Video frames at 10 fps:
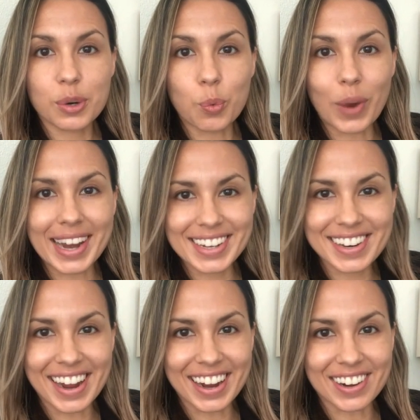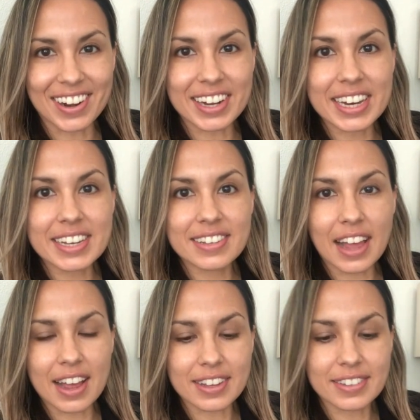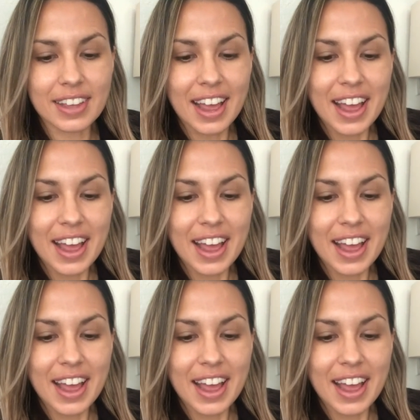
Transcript: Wayne Dyer, and he says,